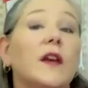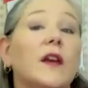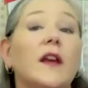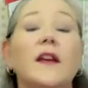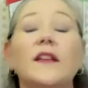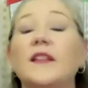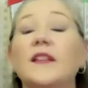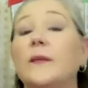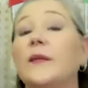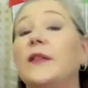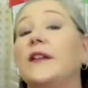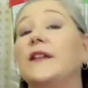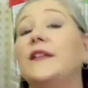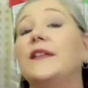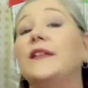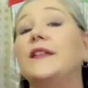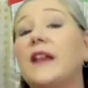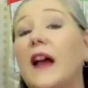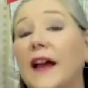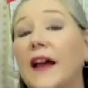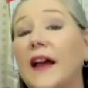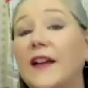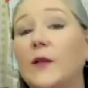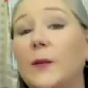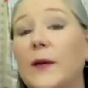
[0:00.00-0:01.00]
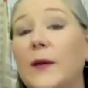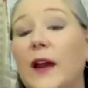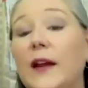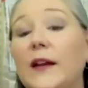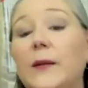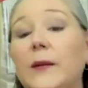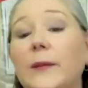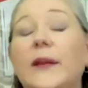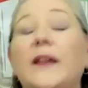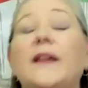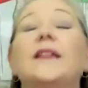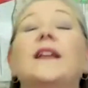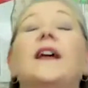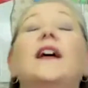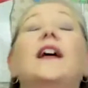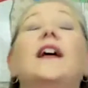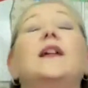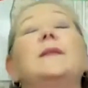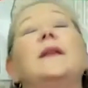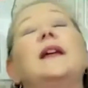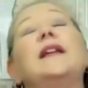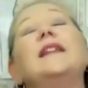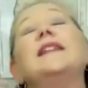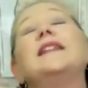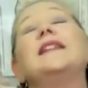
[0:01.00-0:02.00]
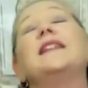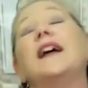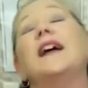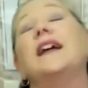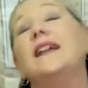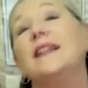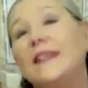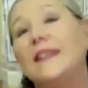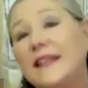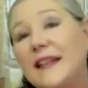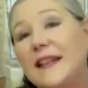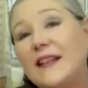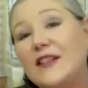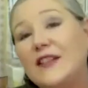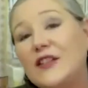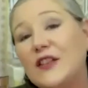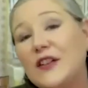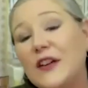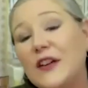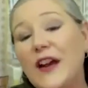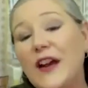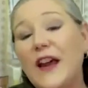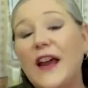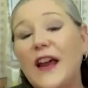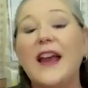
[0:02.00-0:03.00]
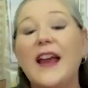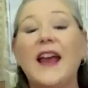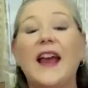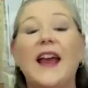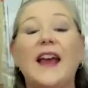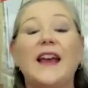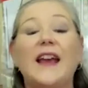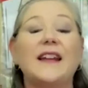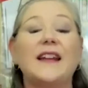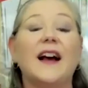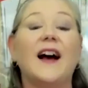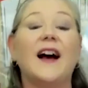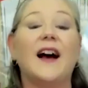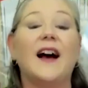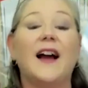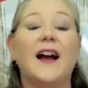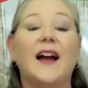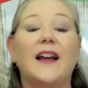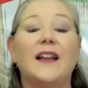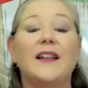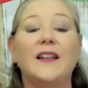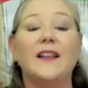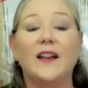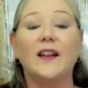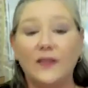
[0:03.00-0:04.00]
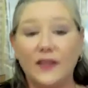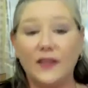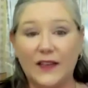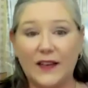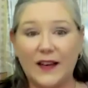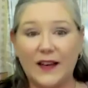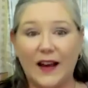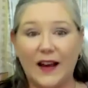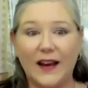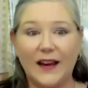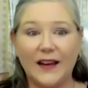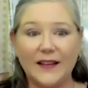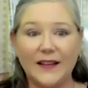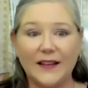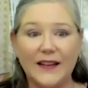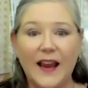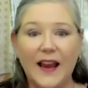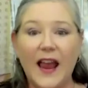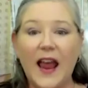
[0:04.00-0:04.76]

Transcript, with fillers: some of the science behind it, because I am a science teacher and I love science.